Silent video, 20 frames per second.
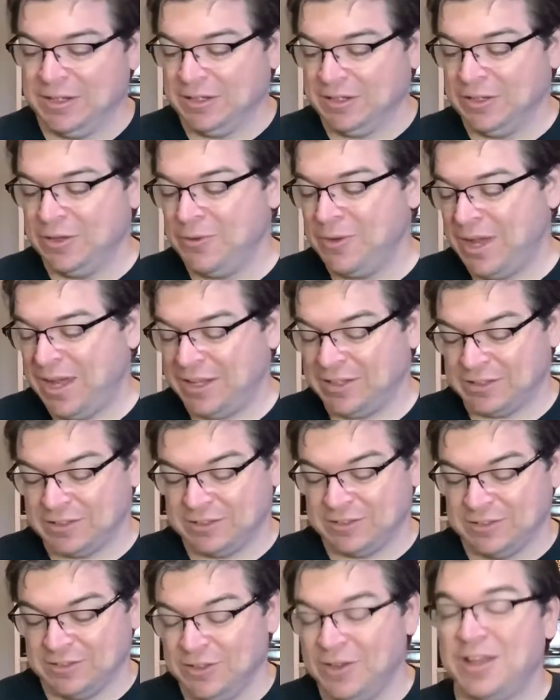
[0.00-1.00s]
you had
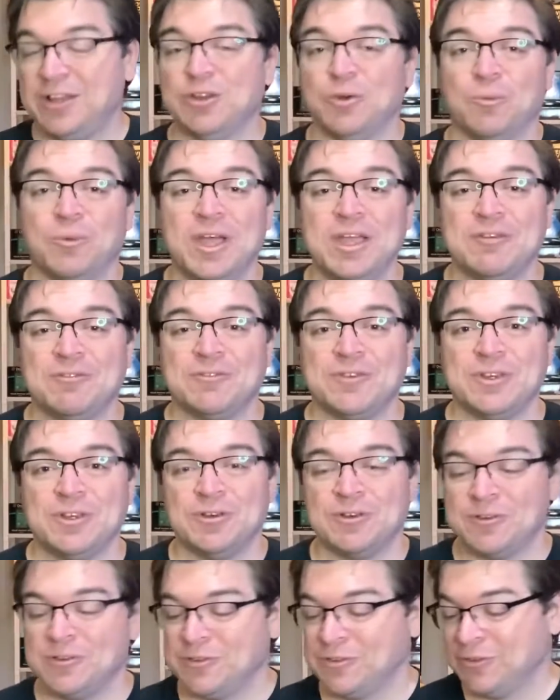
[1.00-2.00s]
to wait for
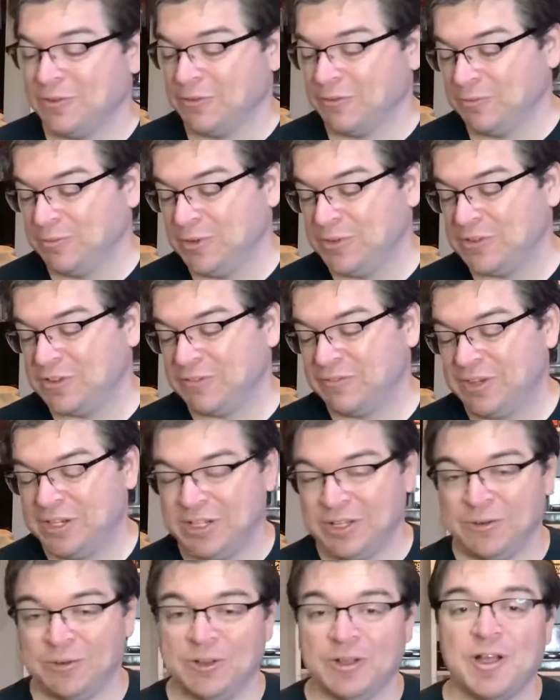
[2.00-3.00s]
your music
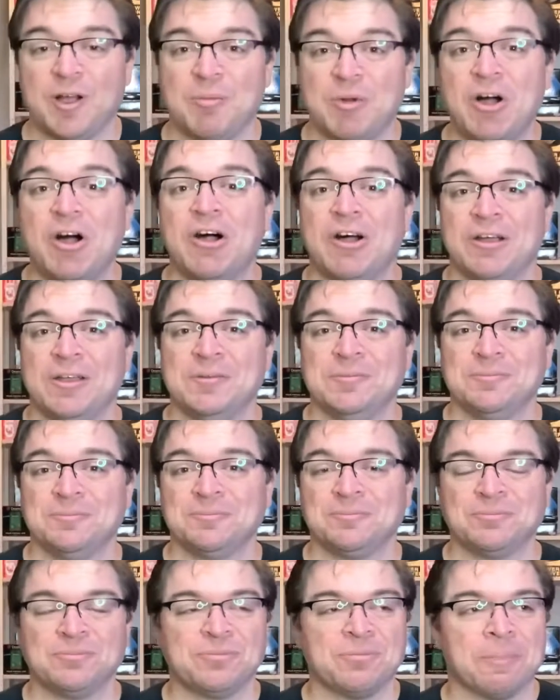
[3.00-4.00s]
video to come on.
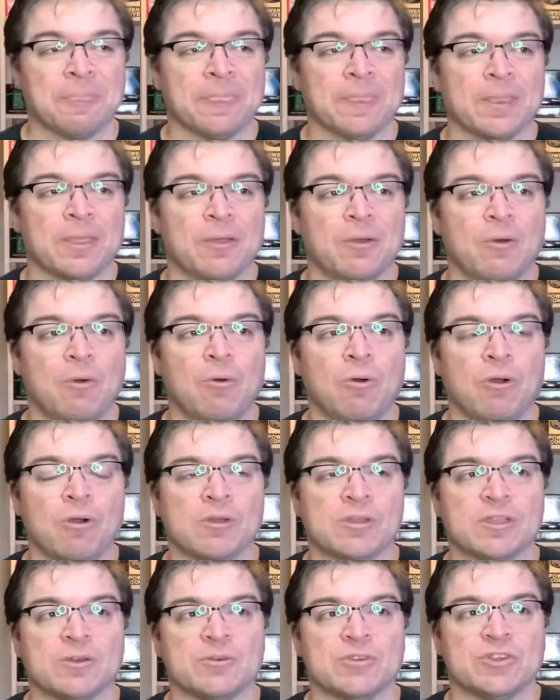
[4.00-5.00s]

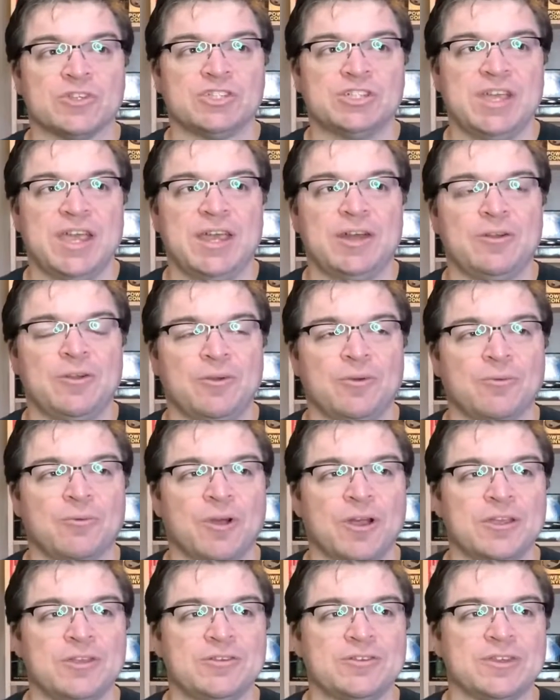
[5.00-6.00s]
Or there was a channel
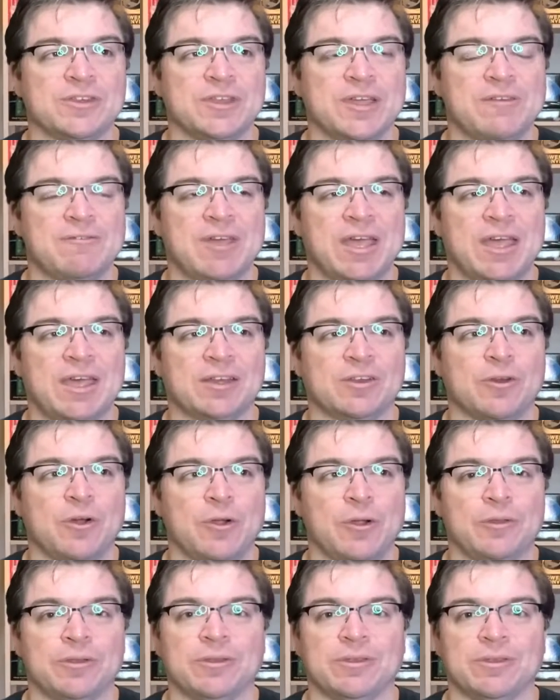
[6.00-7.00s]
where I used to live at
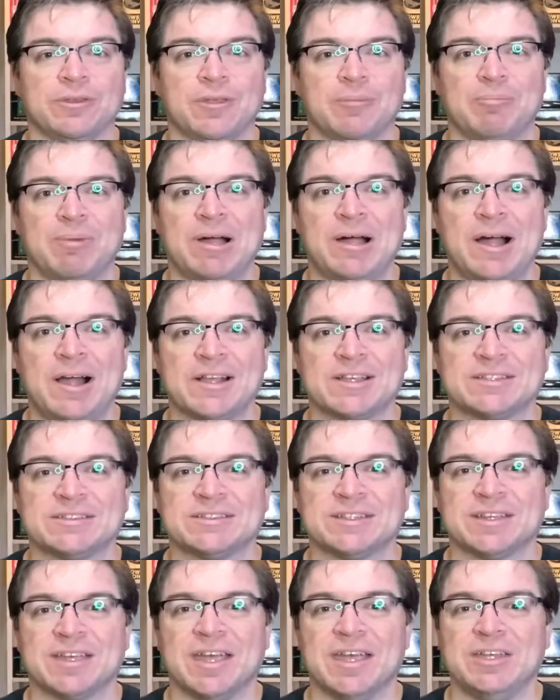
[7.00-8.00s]
called The
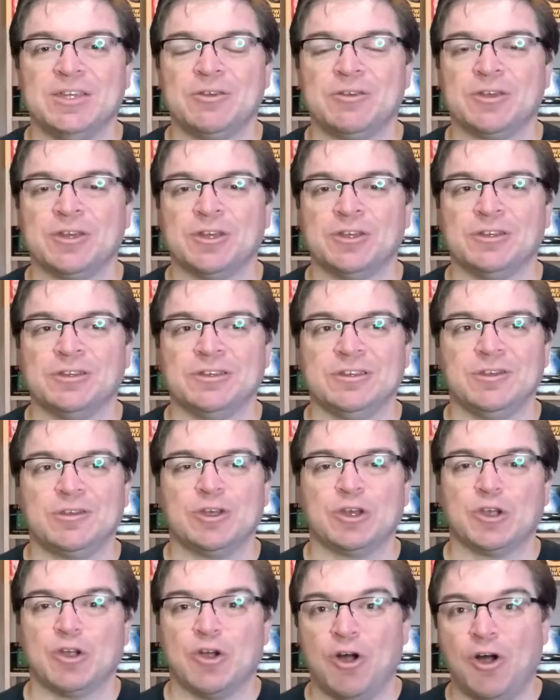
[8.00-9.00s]
Box, and you
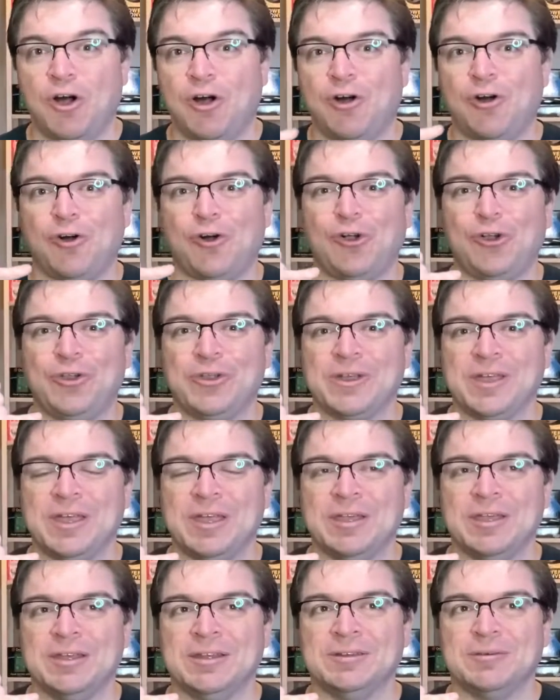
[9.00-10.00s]
could call
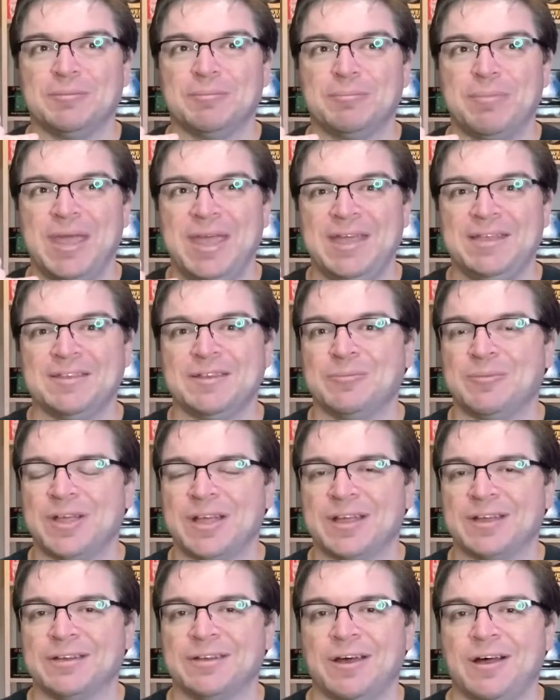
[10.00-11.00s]
and pay them
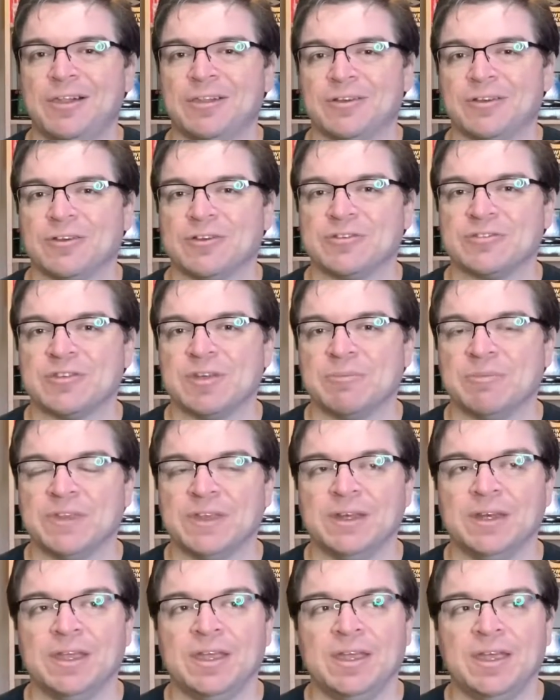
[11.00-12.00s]
like $1 or
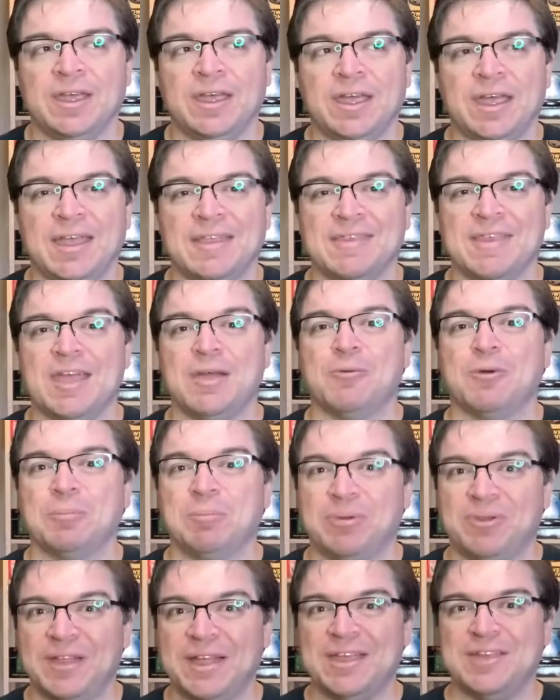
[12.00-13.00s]
something, and they would
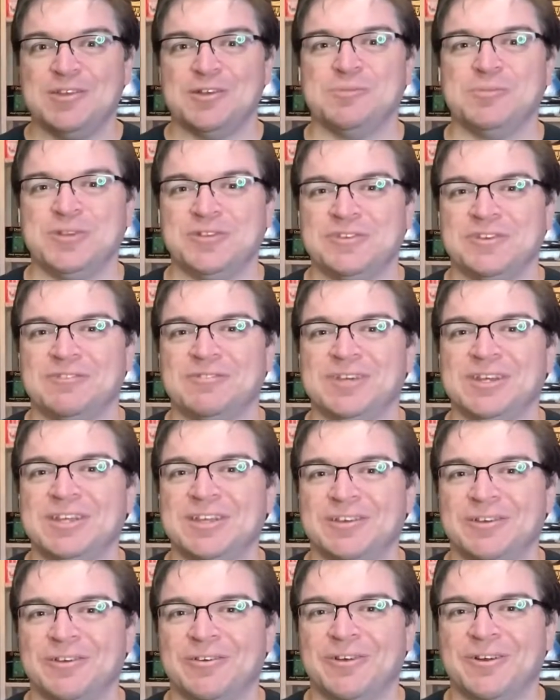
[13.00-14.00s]
play your music
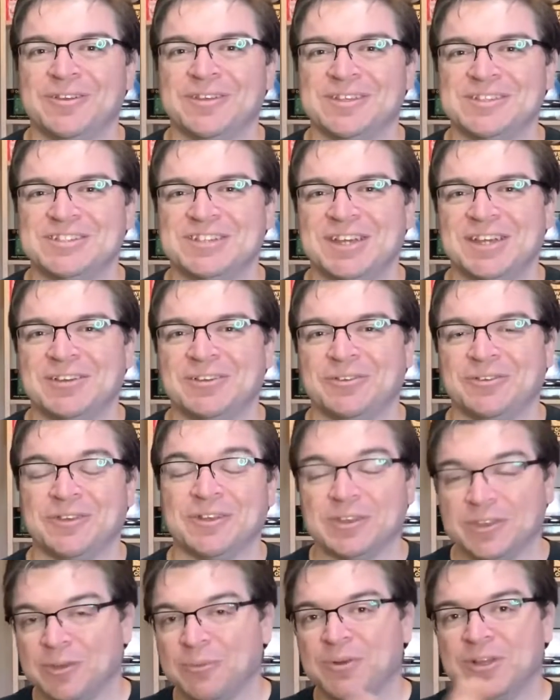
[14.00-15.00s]
video on the channel,
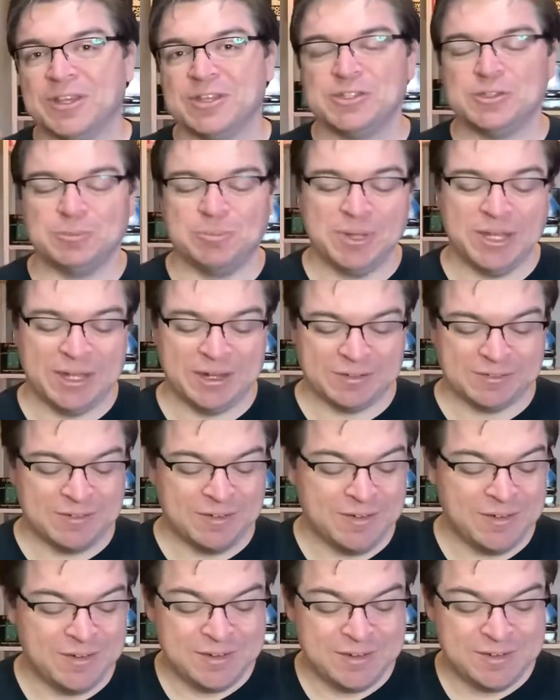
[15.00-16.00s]
the one that you picked.
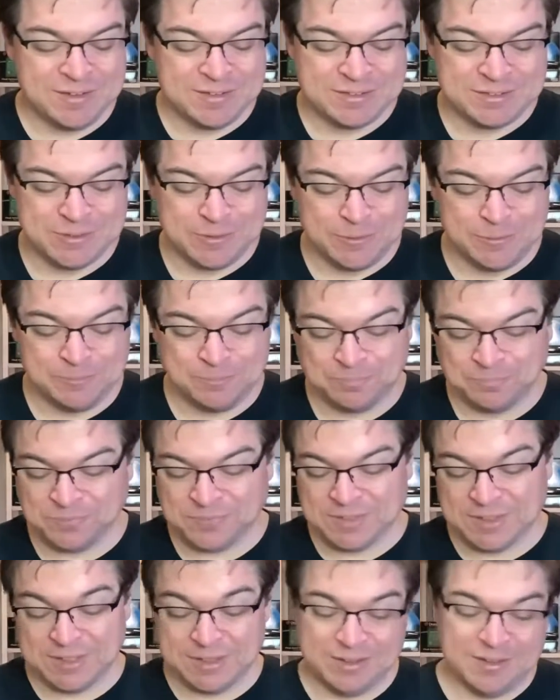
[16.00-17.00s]
So
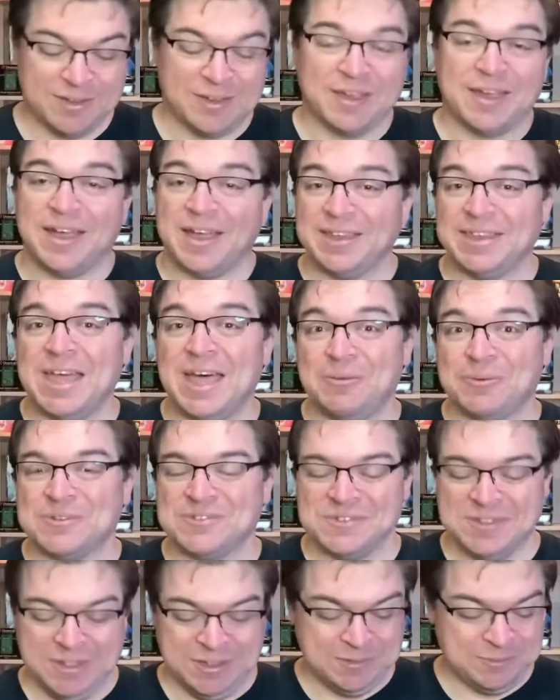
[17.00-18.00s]
that
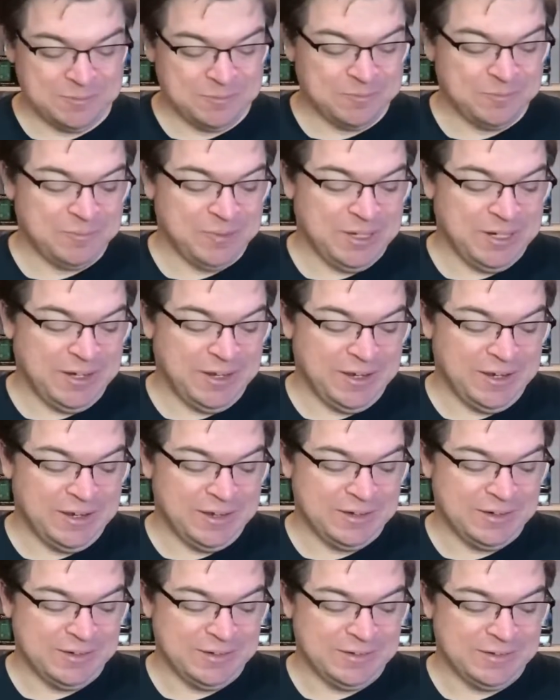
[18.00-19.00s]
was neat.
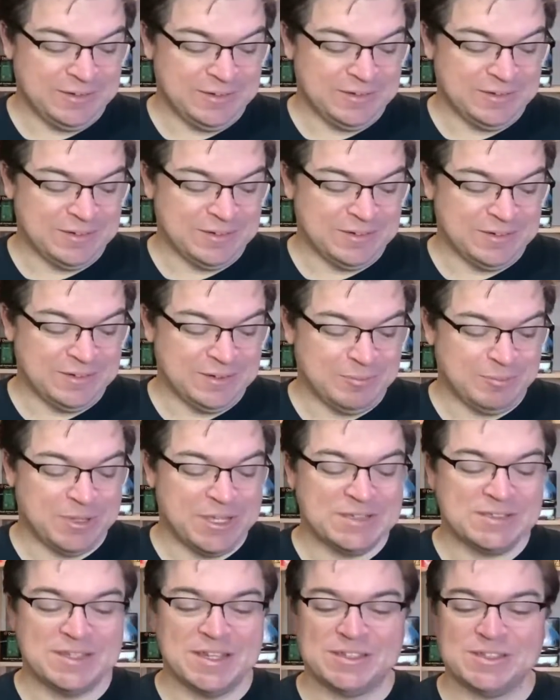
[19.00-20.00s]
But
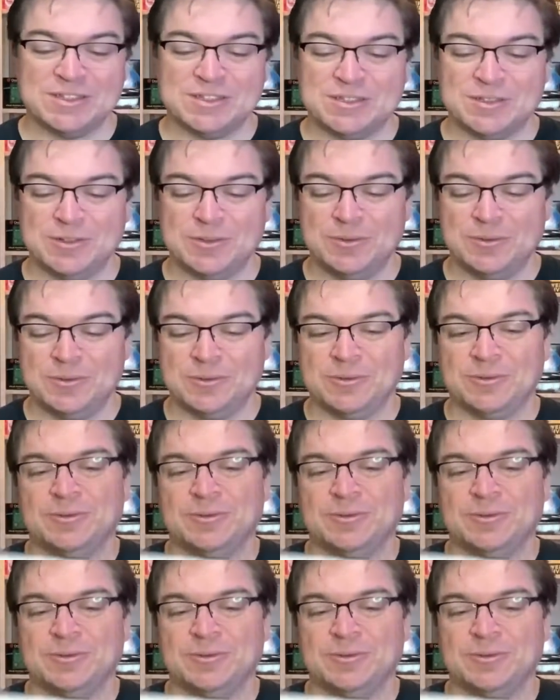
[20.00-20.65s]
PlayStation 2